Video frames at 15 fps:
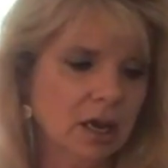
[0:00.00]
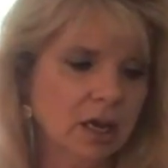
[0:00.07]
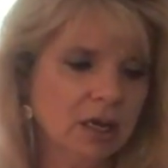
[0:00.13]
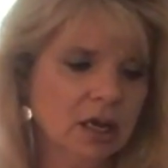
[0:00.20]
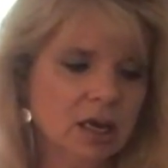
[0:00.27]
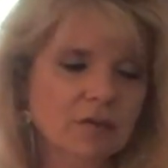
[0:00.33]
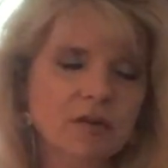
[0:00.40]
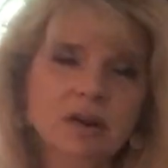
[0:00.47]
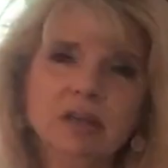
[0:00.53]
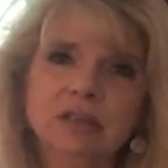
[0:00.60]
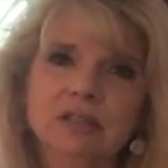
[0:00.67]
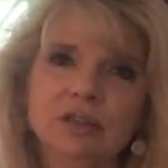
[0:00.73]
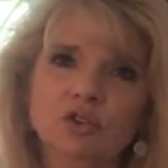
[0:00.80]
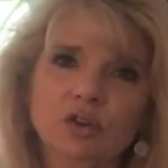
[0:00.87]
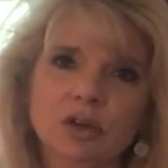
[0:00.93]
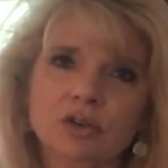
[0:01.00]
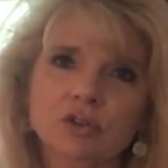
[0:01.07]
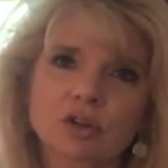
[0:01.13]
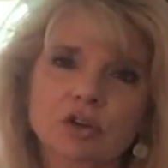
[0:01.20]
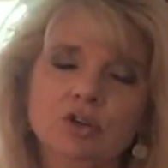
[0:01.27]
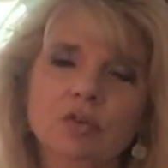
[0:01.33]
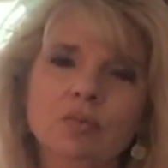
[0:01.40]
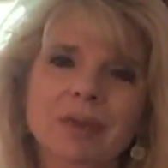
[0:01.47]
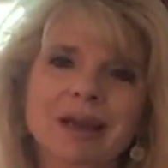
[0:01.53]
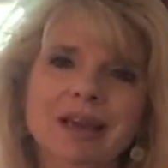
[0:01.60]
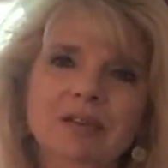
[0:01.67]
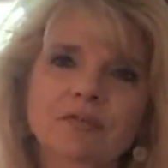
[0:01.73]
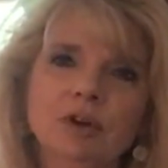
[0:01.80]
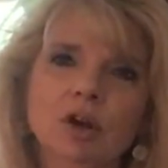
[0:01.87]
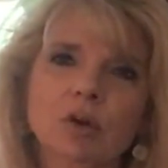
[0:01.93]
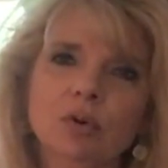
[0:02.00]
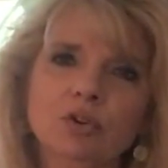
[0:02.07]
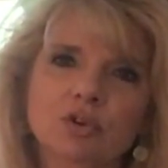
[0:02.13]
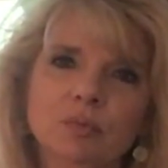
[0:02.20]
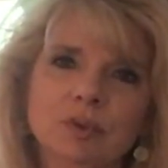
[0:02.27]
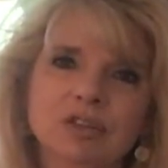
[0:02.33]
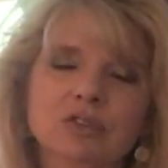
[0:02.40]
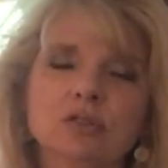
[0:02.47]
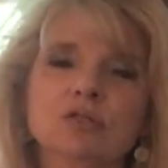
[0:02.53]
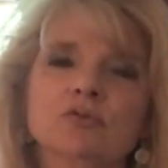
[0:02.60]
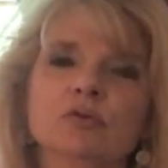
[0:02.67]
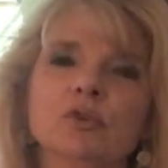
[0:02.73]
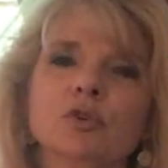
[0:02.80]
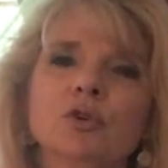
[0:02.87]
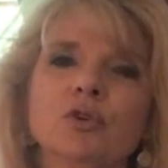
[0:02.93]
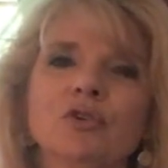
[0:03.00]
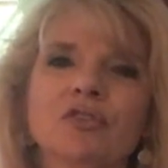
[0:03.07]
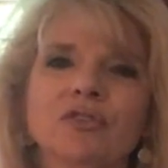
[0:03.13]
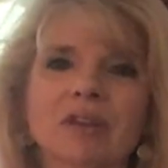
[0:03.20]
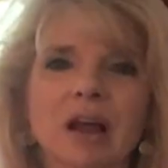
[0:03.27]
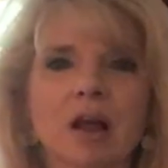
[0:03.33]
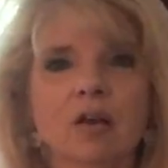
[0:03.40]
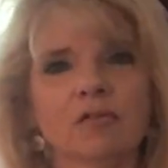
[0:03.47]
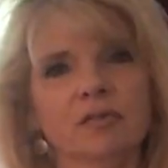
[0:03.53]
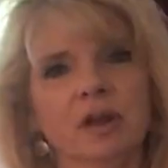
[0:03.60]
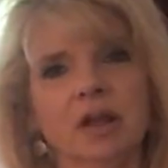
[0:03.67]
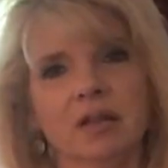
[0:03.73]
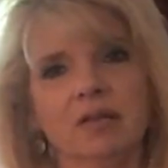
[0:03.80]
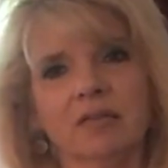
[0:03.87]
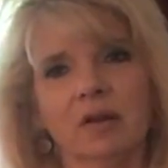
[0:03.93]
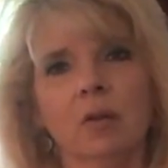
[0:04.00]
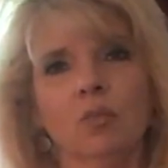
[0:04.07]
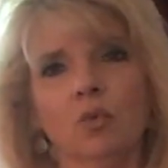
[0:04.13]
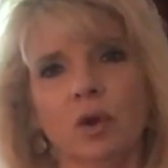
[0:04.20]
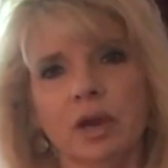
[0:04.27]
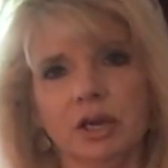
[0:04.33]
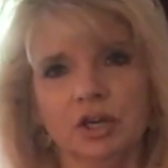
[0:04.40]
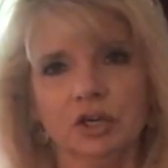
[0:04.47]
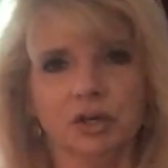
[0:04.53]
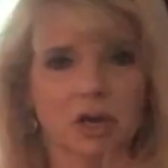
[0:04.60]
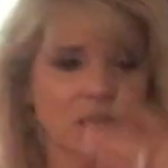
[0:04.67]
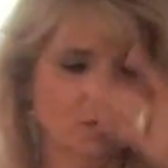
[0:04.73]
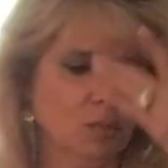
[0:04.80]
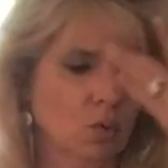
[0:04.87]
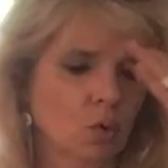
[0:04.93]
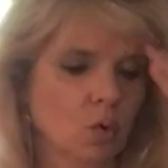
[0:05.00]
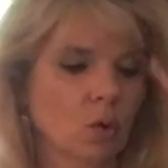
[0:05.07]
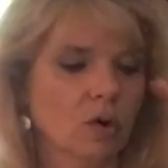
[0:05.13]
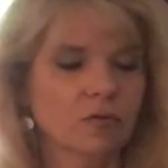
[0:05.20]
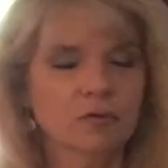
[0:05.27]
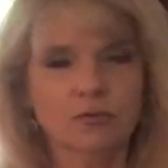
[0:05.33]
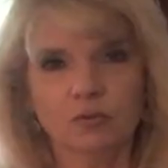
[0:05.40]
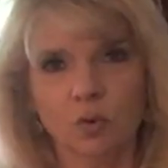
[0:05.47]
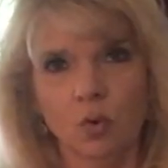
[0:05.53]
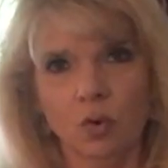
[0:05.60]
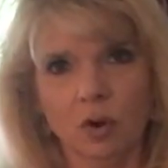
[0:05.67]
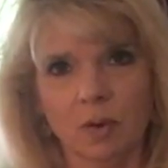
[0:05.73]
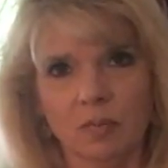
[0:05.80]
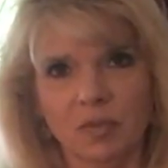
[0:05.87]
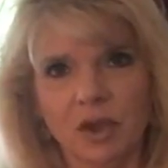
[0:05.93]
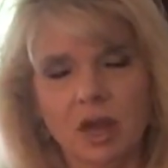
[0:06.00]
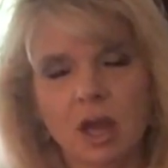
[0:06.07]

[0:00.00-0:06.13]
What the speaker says: It even is suggesting you may even go into business for yourself in some way, shape, or form.